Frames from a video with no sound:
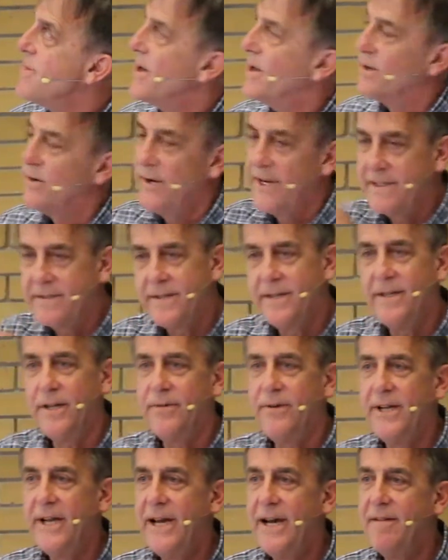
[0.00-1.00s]
A question
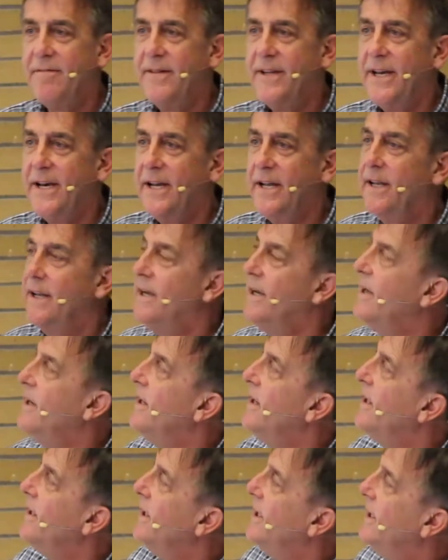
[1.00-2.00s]
that we have then
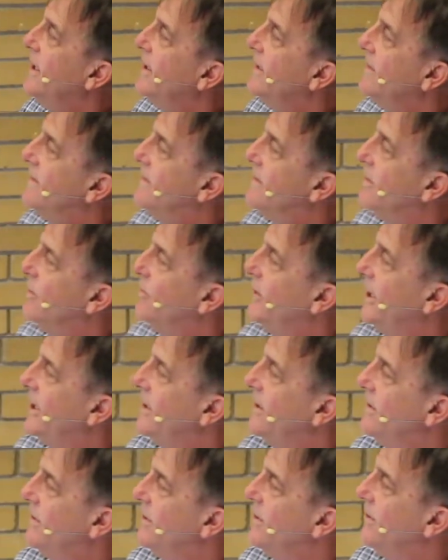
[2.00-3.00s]
is, we
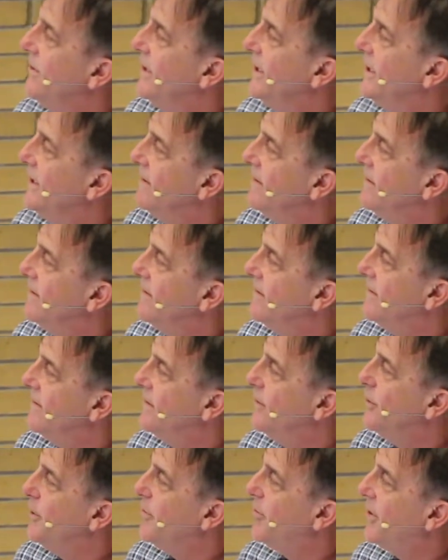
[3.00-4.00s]
can do these. This is
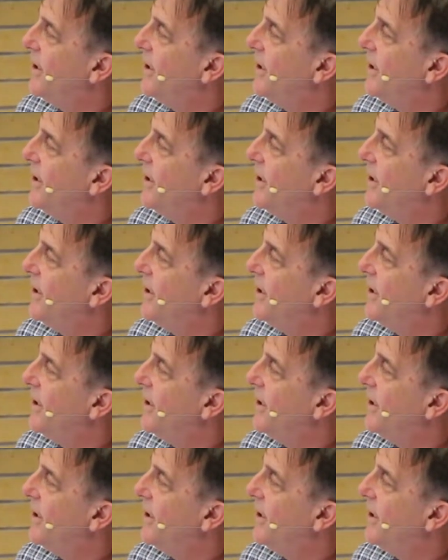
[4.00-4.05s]
Louis